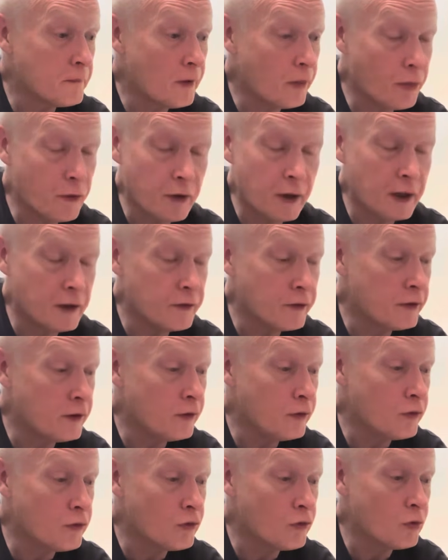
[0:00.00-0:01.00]
300
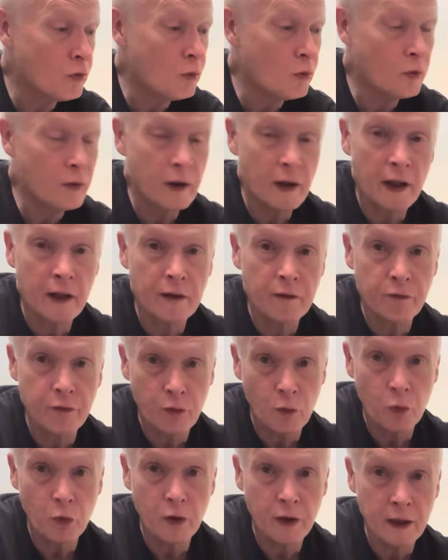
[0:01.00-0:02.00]
hertz tone at
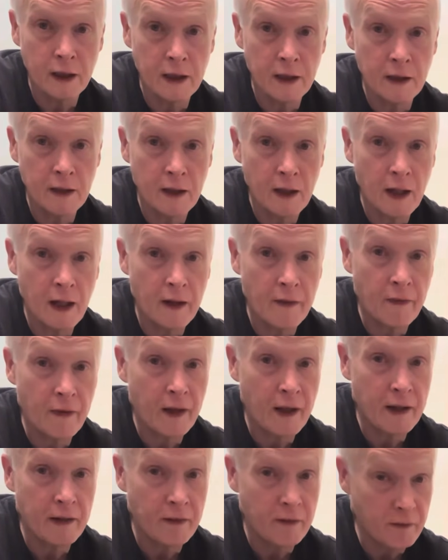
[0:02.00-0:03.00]
14, and
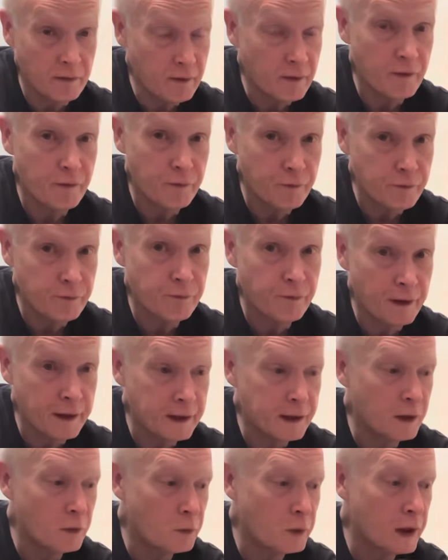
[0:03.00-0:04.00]
then the
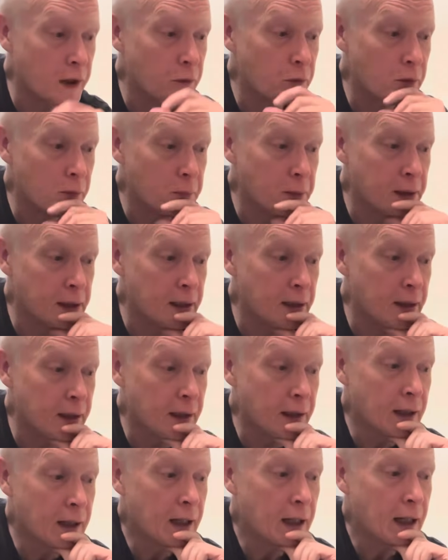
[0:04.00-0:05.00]
final one will
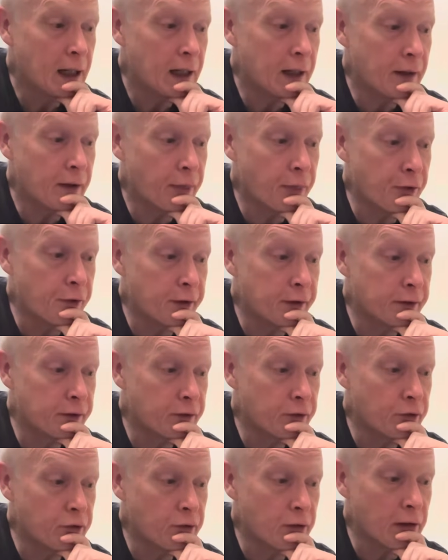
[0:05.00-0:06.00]
be
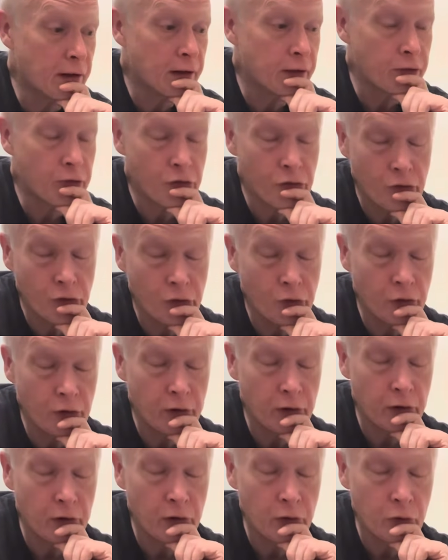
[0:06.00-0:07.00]
300 hertz tone
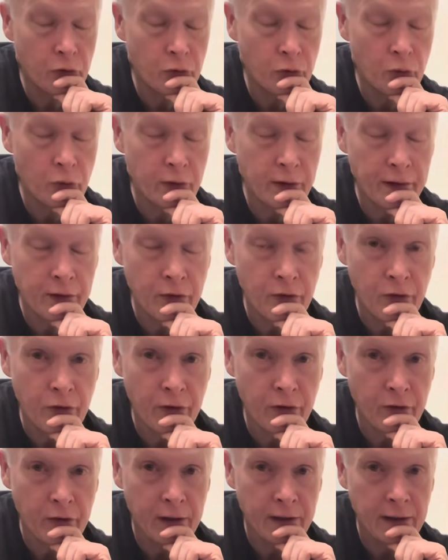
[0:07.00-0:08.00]
at
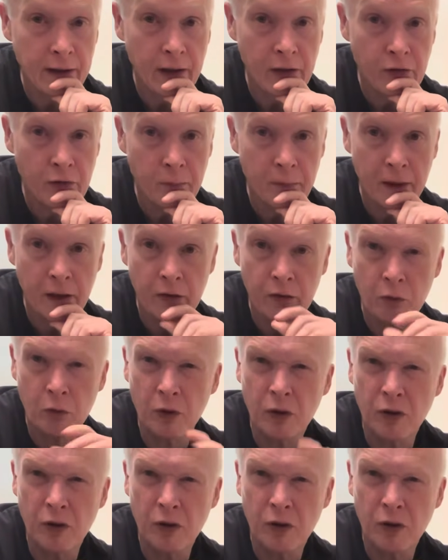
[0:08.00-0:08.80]
16 decibels. And